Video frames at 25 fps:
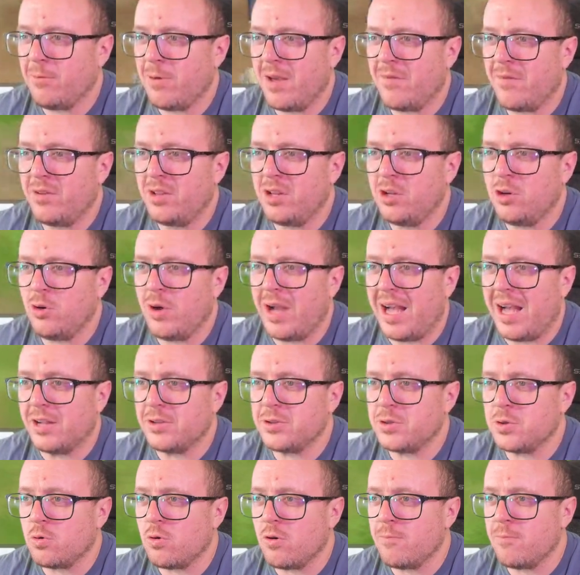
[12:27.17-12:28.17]
We have a little
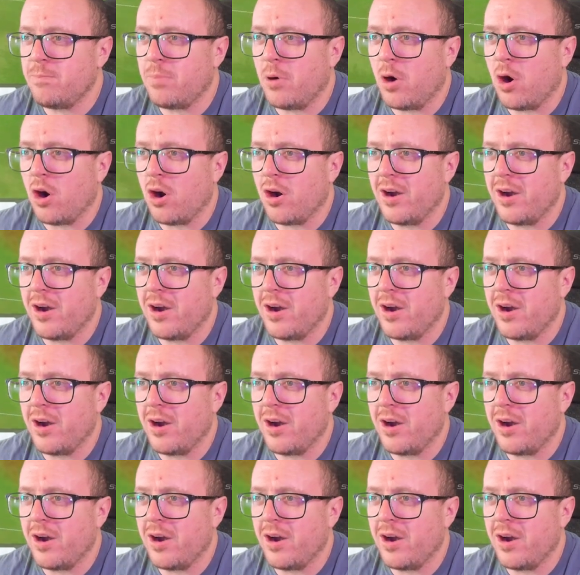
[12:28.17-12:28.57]
outdoor bar